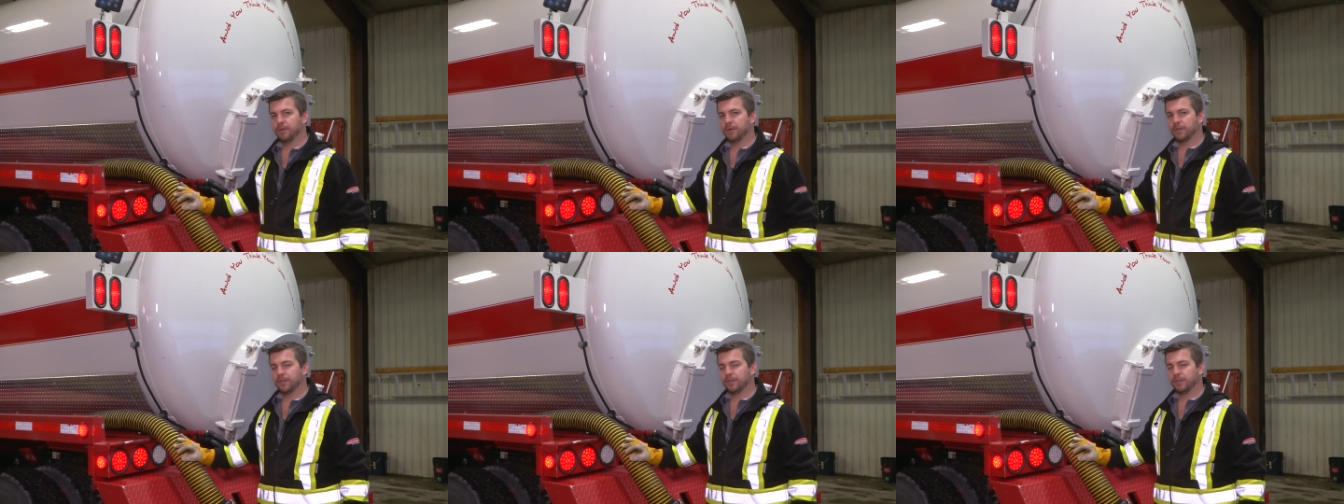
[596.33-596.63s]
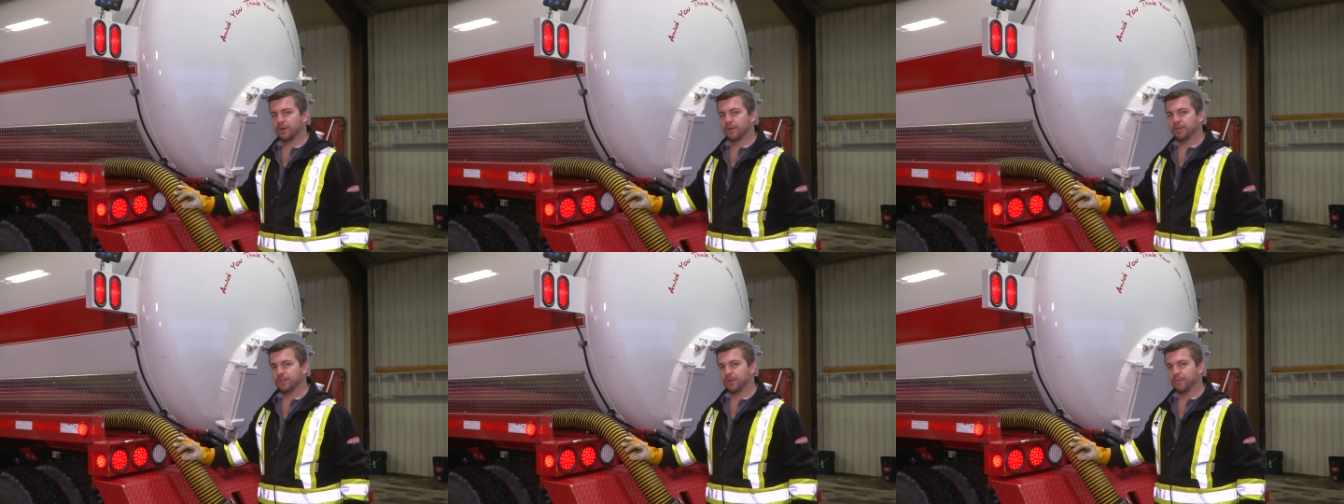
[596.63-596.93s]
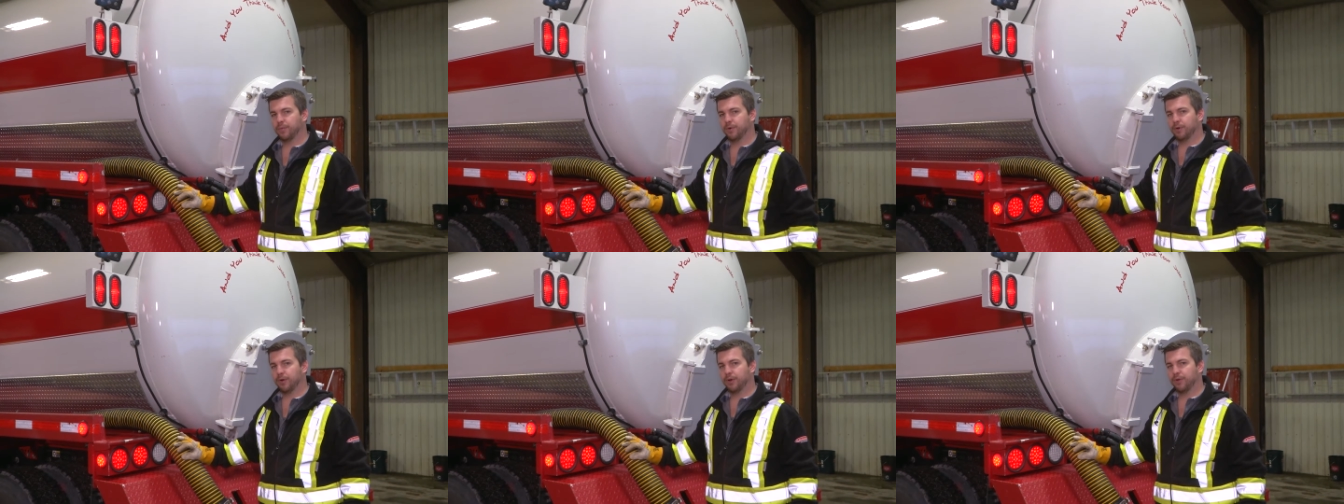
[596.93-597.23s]
It's always
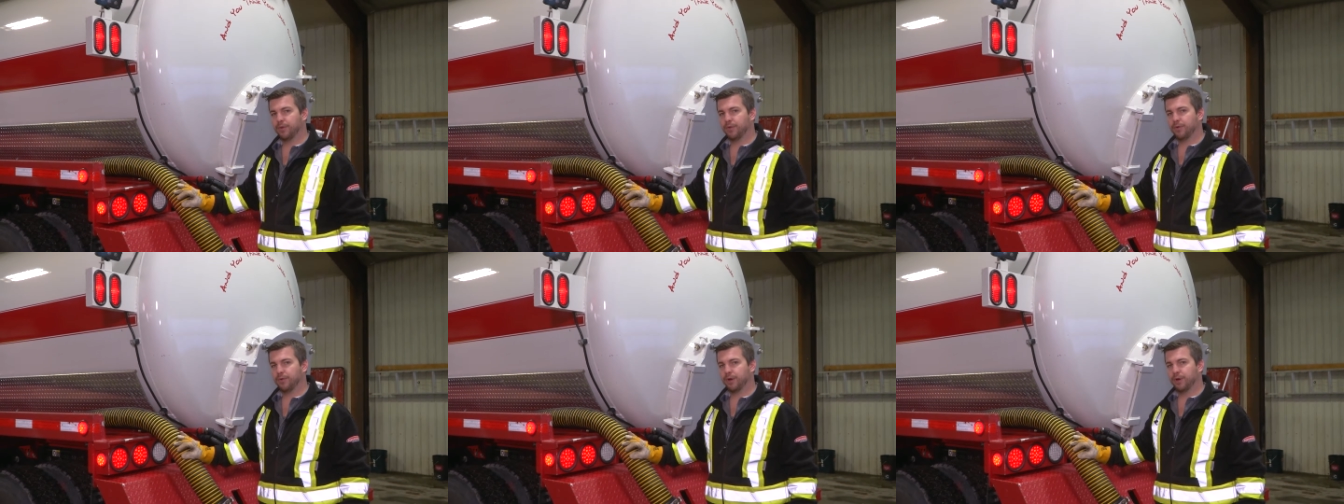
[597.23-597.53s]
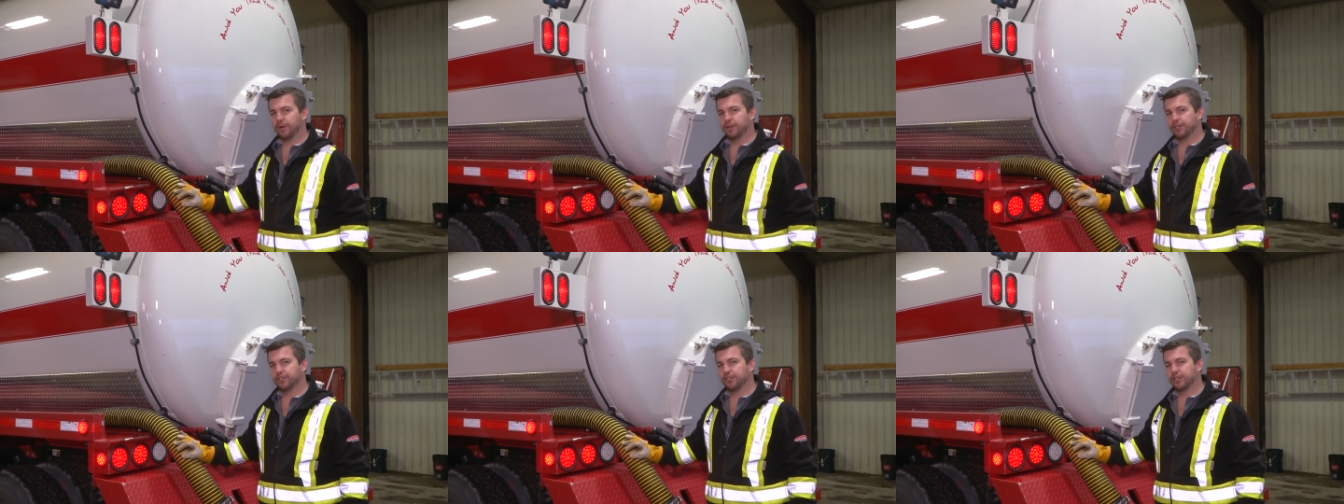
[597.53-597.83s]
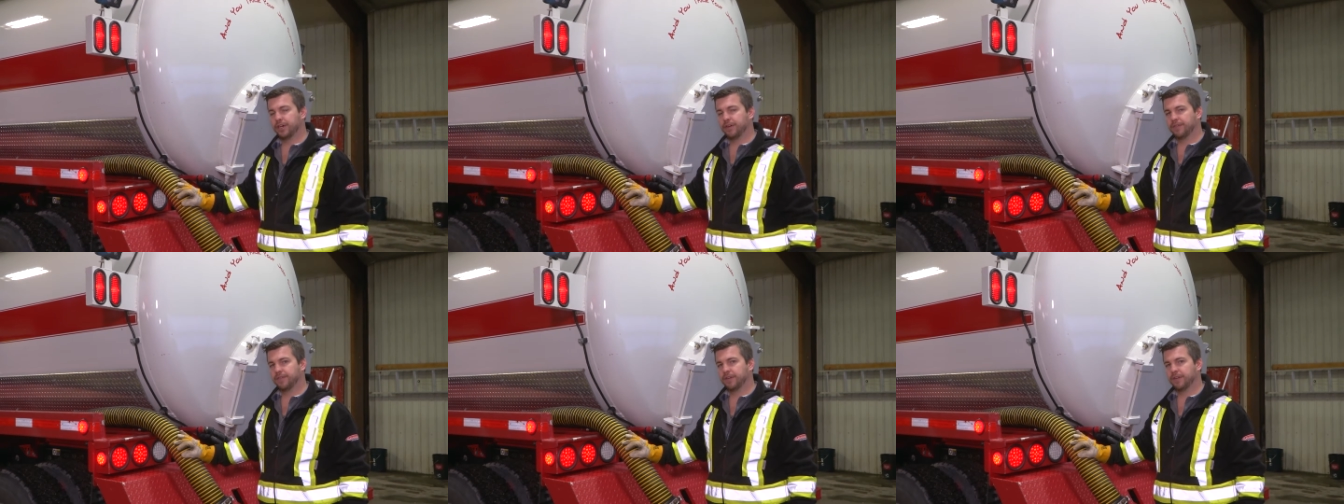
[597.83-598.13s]
important throughout your
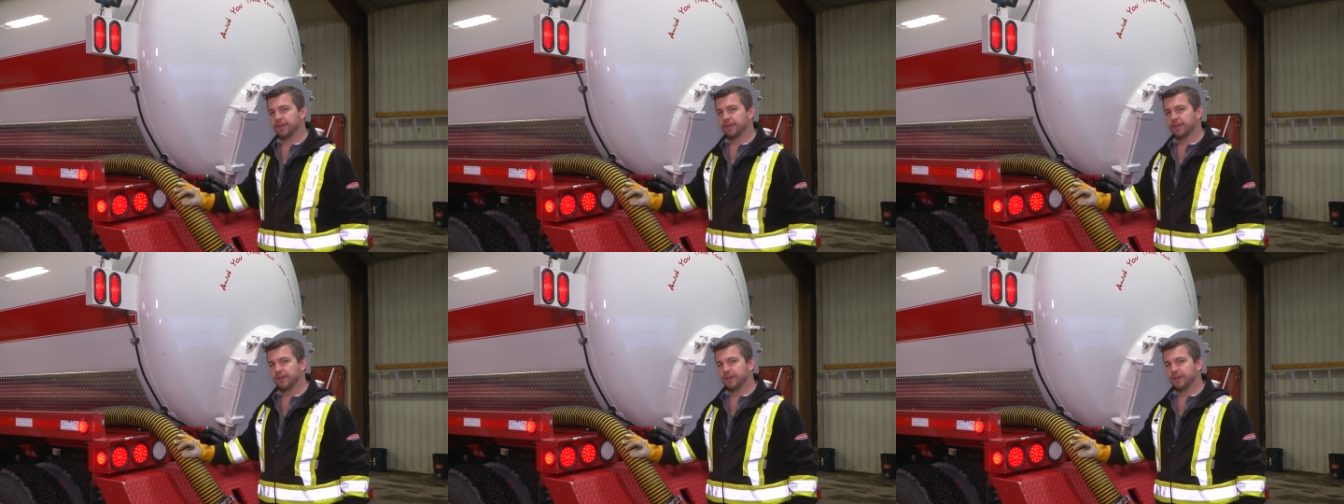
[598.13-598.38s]
shift